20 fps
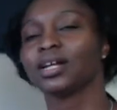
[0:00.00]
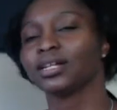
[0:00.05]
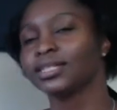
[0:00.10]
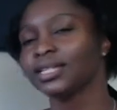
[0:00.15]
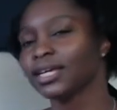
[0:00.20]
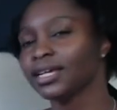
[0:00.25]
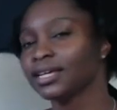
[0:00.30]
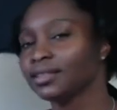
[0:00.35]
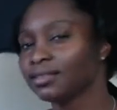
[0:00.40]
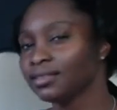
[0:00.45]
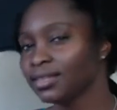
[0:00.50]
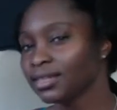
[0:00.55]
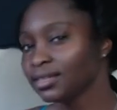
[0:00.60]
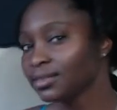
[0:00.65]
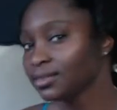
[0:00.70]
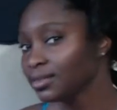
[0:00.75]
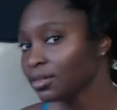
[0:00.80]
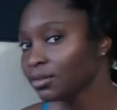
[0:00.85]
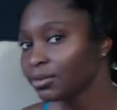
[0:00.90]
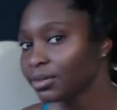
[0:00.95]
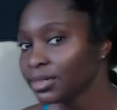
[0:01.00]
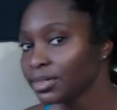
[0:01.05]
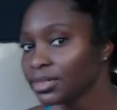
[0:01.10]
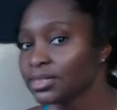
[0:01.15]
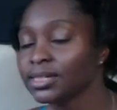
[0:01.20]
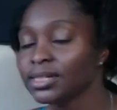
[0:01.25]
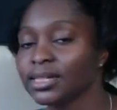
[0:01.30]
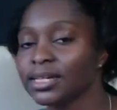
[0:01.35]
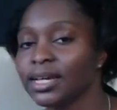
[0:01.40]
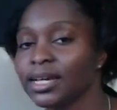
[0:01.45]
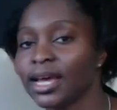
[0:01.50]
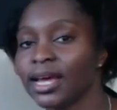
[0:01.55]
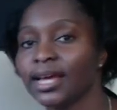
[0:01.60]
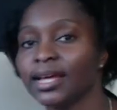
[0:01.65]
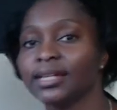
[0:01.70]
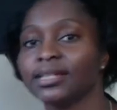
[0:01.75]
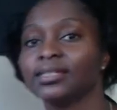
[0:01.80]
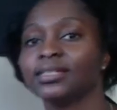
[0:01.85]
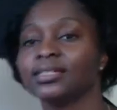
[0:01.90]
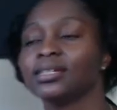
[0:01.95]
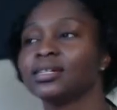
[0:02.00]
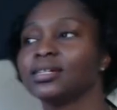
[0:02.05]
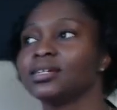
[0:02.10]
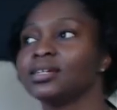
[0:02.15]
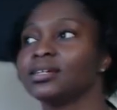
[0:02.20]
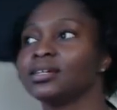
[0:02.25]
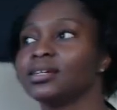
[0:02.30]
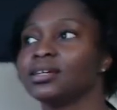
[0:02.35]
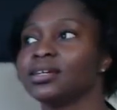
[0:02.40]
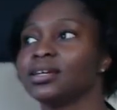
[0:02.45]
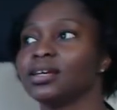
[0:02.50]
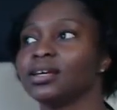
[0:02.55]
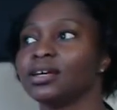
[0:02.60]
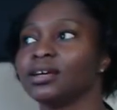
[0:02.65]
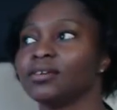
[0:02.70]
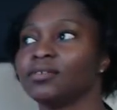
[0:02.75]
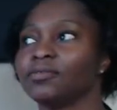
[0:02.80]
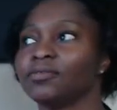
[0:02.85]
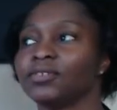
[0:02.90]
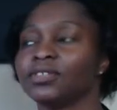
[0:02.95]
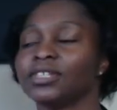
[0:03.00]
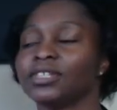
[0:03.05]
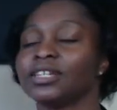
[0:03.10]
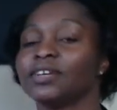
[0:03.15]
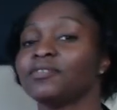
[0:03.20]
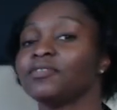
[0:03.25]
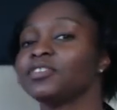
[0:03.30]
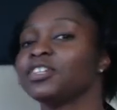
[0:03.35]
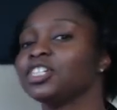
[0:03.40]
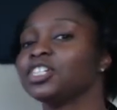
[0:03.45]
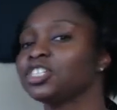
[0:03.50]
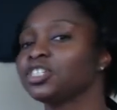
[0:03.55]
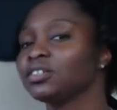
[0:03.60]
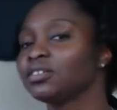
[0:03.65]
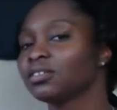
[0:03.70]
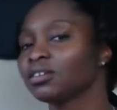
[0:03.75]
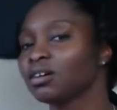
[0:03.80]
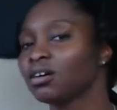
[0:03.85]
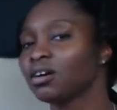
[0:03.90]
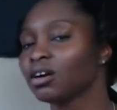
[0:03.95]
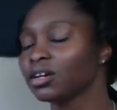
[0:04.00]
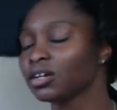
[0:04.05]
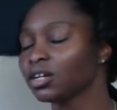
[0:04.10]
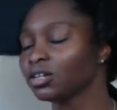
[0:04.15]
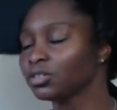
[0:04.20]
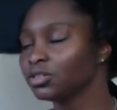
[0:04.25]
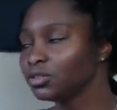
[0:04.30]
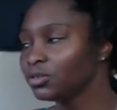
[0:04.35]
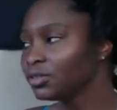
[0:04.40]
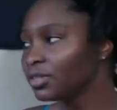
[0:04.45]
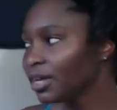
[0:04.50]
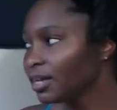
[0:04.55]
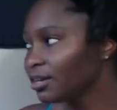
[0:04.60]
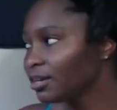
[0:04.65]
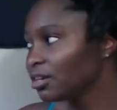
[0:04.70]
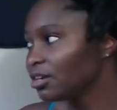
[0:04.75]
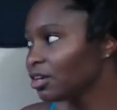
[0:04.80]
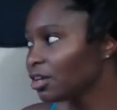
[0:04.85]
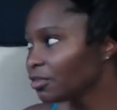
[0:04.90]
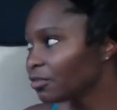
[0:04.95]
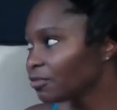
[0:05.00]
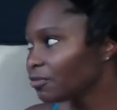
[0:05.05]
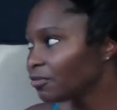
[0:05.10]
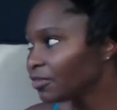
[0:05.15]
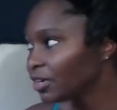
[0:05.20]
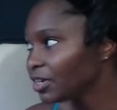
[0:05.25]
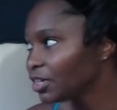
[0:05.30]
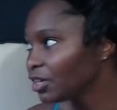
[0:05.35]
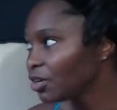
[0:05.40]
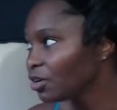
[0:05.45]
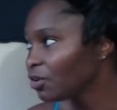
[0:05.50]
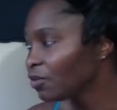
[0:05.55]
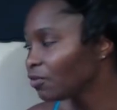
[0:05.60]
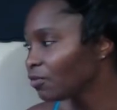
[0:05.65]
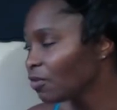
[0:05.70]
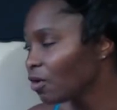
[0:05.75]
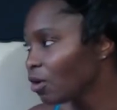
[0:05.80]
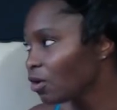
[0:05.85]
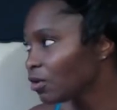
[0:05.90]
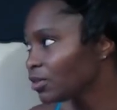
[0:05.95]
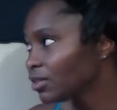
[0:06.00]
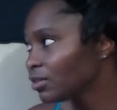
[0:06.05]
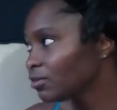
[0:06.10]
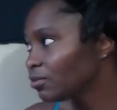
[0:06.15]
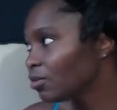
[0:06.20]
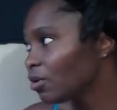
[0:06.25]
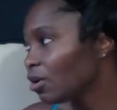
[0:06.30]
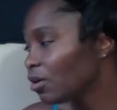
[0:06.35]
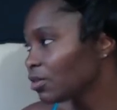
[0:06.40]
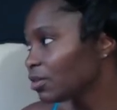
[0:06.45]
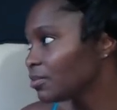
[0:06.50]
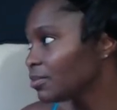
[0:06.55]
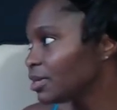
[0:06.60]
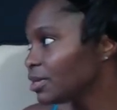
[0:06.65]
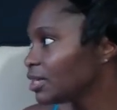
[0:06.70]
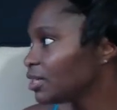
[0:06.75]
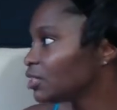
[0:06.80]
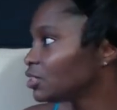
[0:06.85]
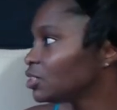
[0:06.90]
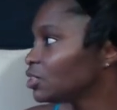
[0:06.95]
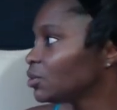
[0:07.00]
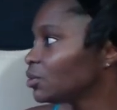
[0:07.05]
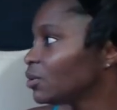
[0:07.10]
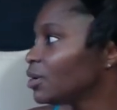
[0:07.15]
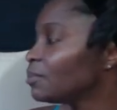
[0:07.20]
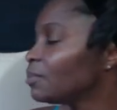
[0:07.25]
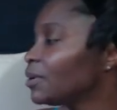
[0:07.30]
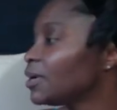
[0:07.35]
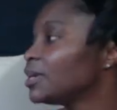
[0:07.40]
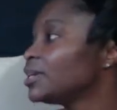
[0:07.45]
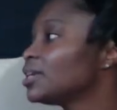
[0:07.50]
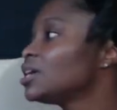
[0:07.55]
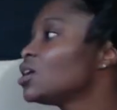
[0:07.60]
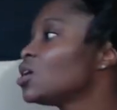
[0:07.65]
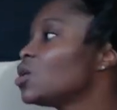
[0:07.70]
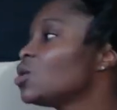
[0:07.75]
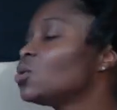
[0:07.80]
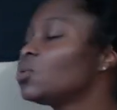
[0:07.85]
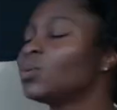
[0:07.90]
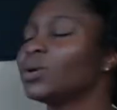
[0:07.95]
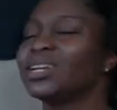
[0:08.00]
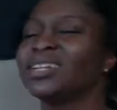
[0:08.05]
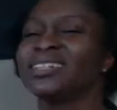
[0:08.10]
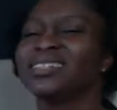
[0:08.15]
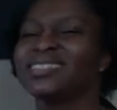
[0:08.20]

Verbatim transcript: taking things seriously and for the definition of the card I'll do that in another video of all the all the meanings to it but what it's